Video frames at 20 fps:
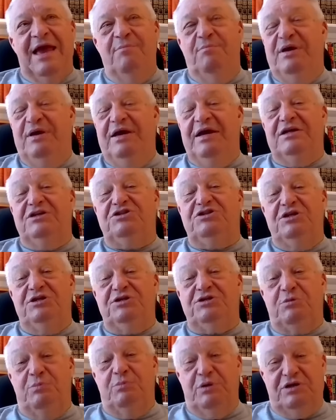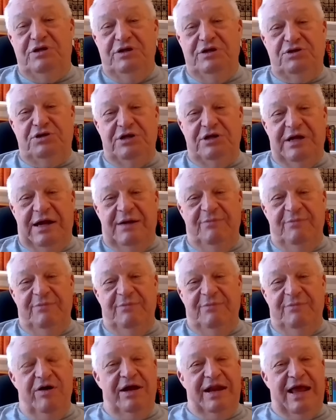And being a systematician, I'm
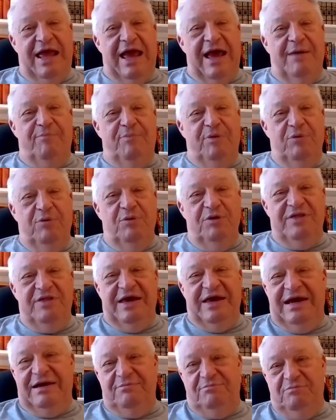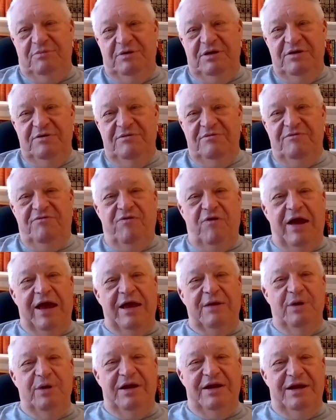very unhappy with that
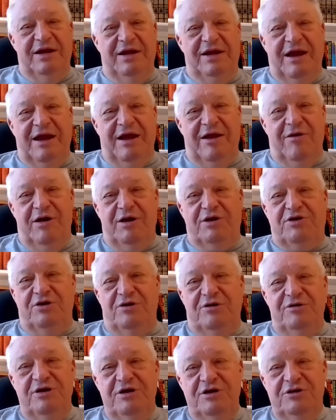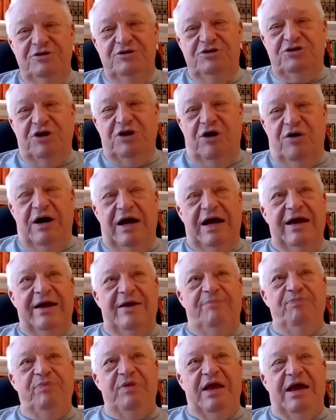fragmented character. So
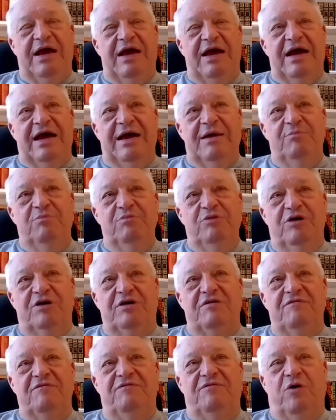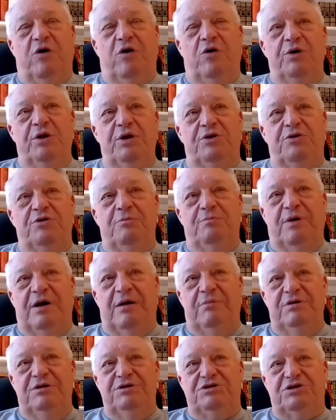I'm looking forward to
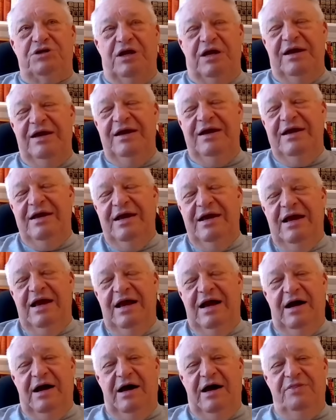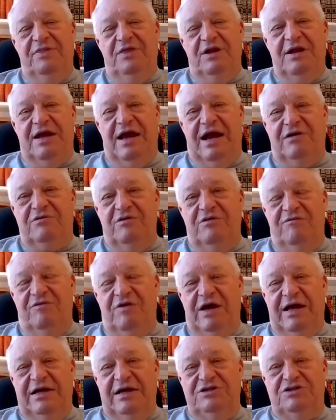publishing The
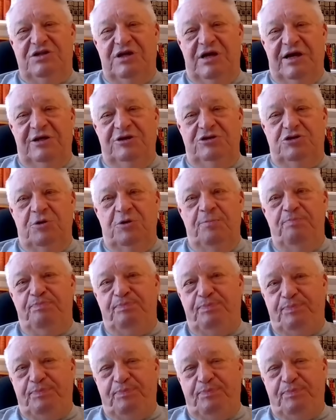Doctrine of Last Things,